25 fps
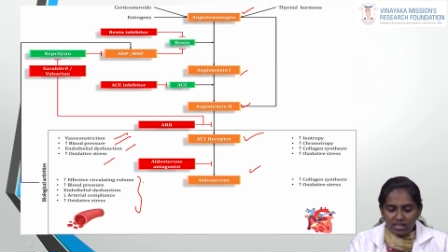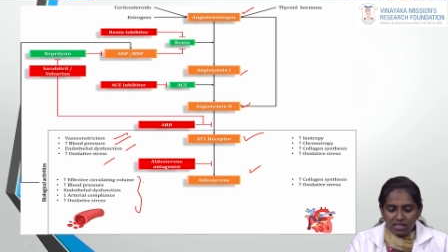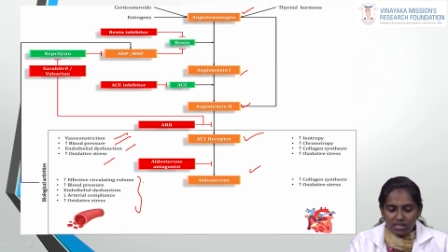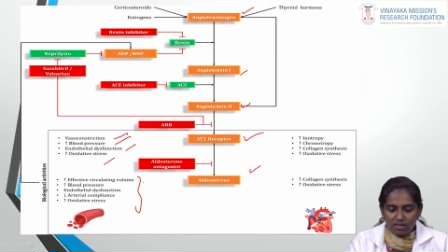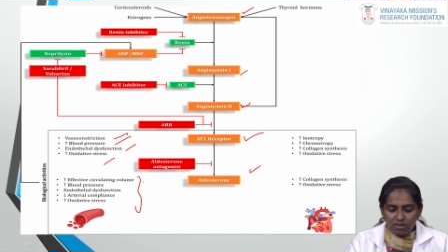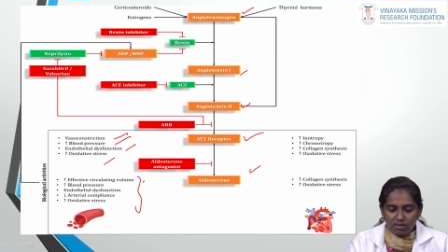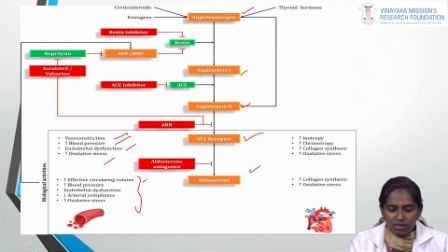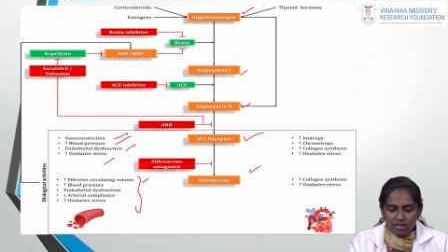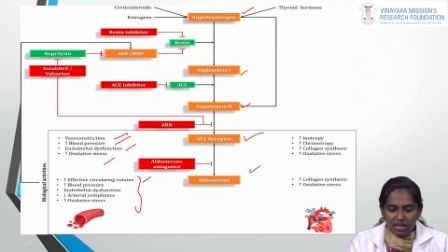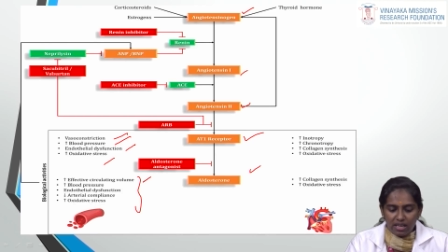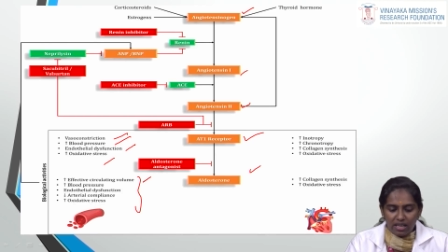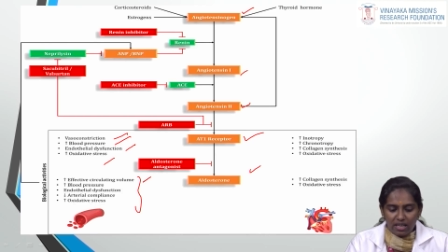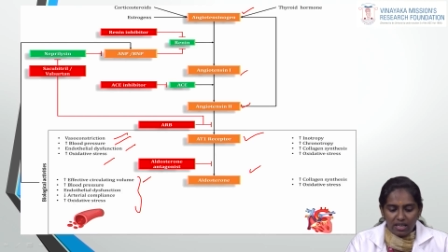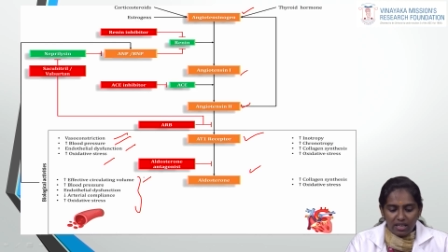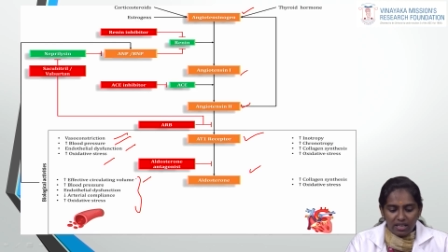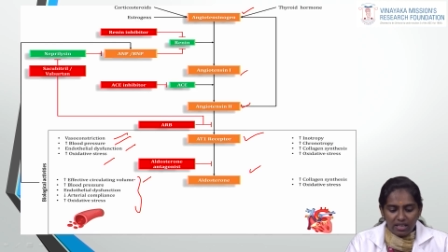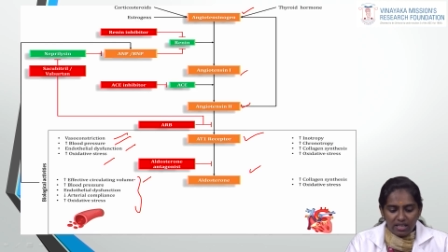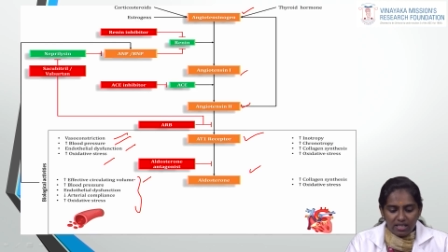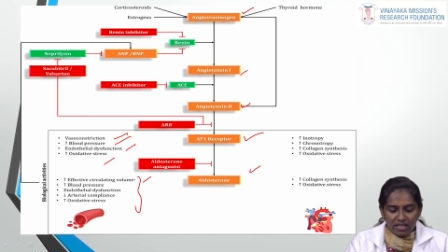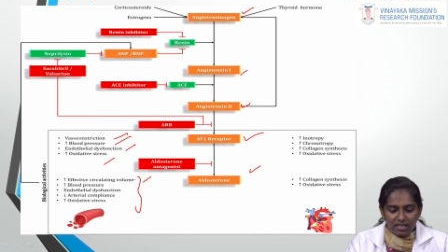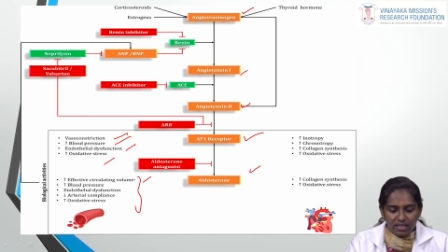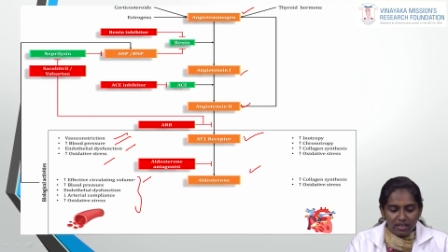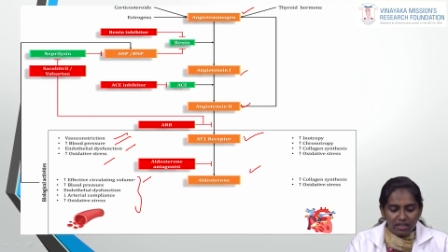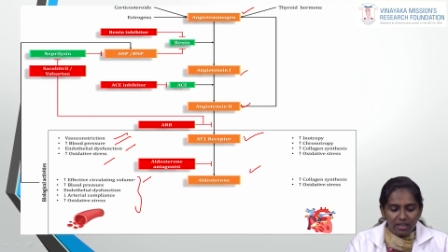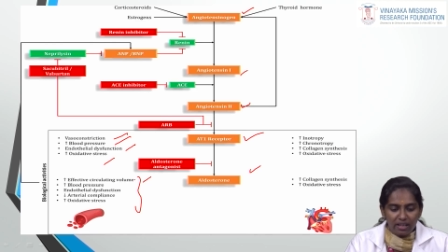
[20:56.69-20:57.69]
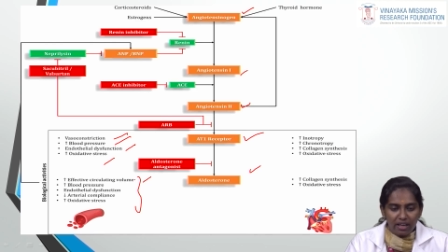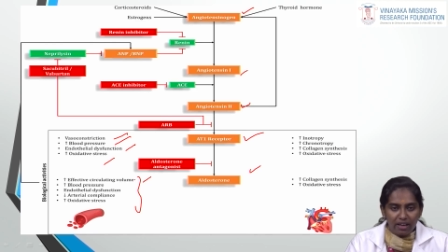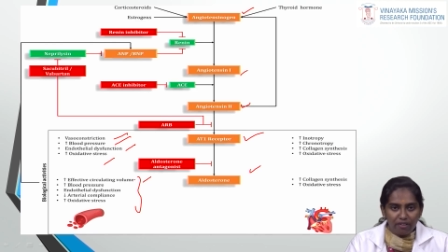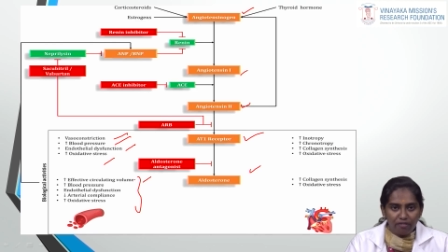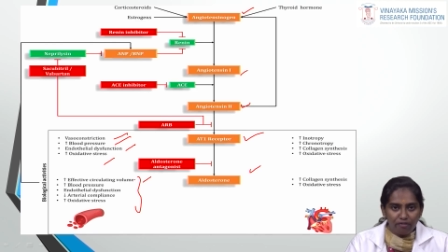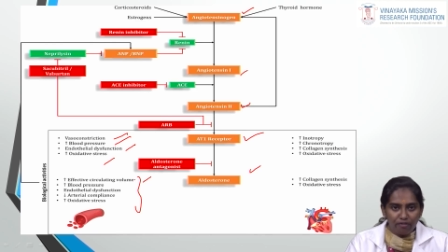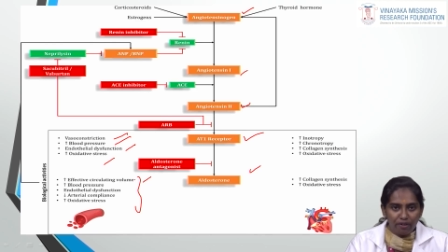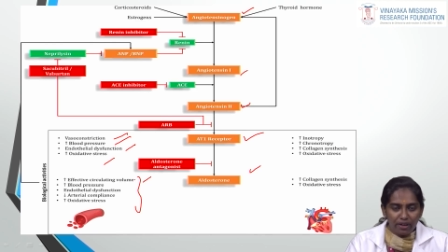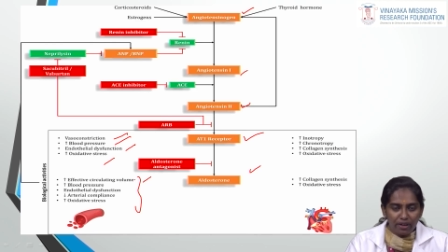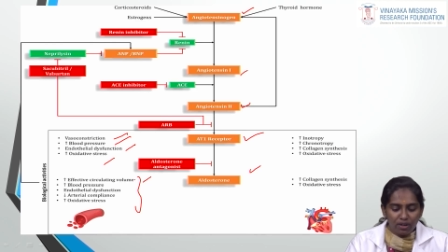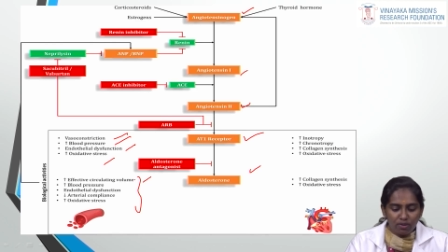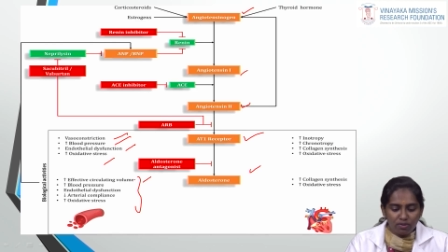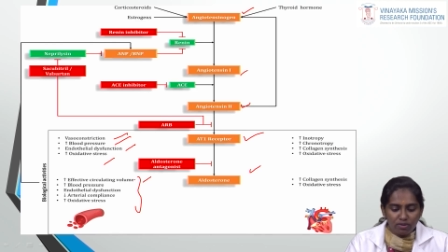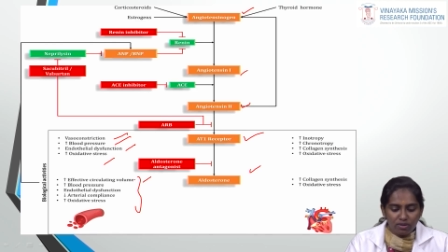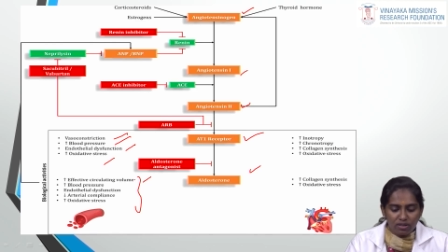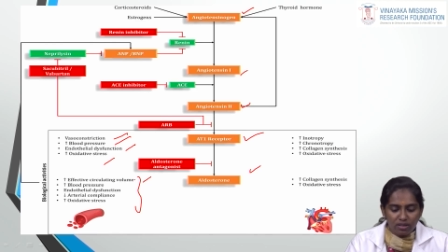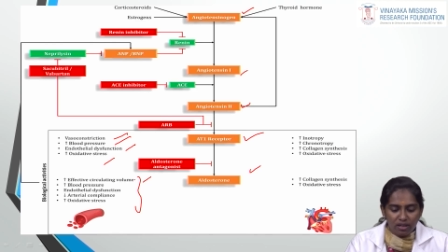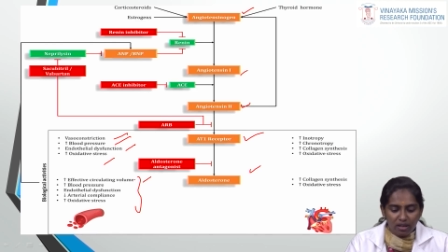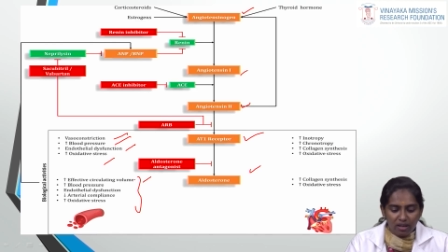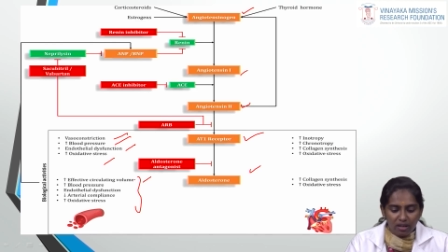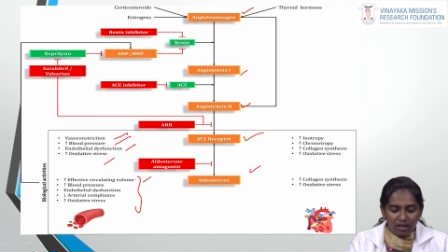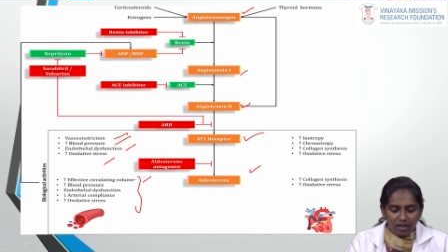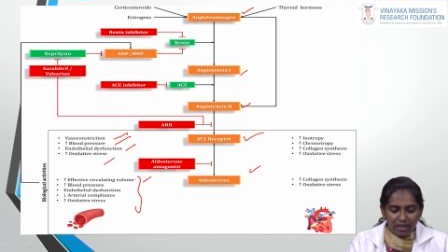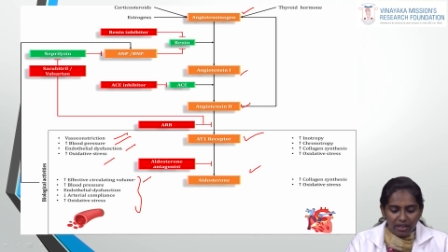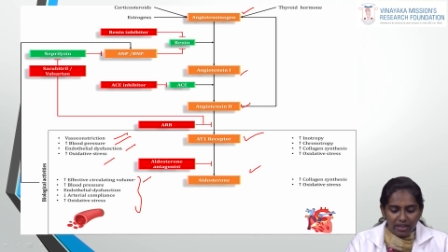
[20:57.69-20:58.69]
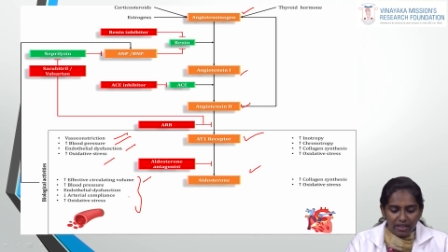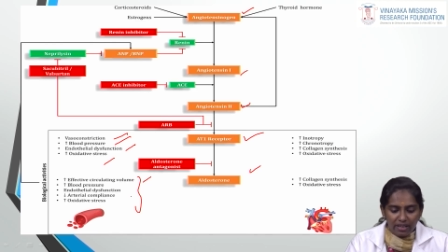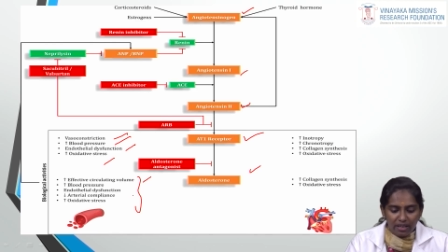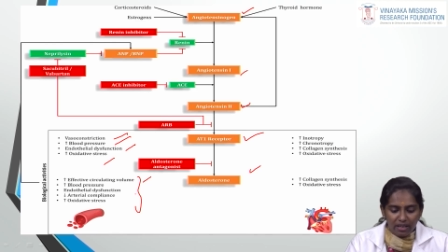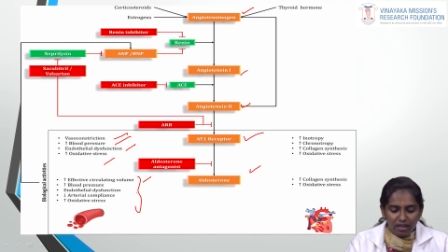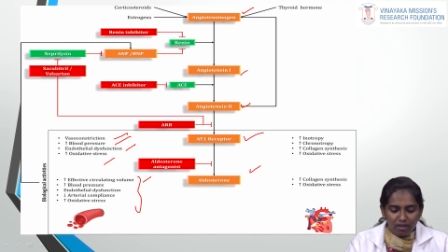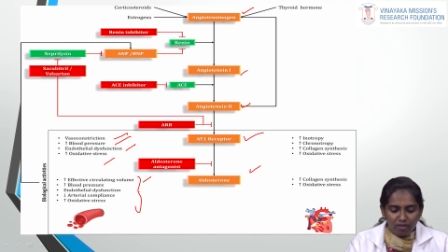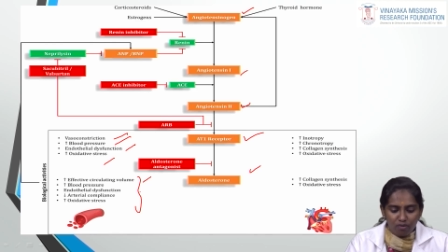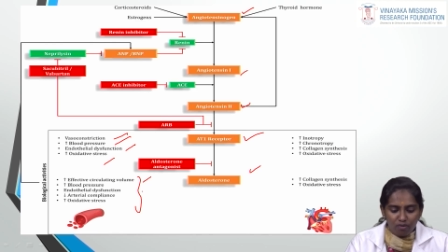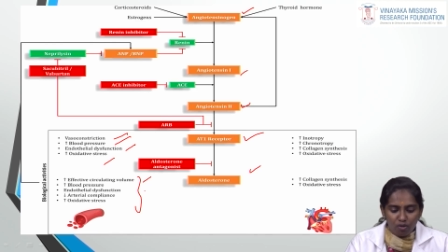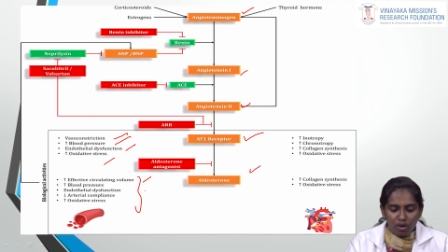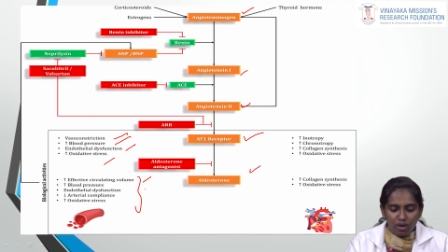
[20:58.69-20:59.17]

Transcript: it is increasing the effective circulating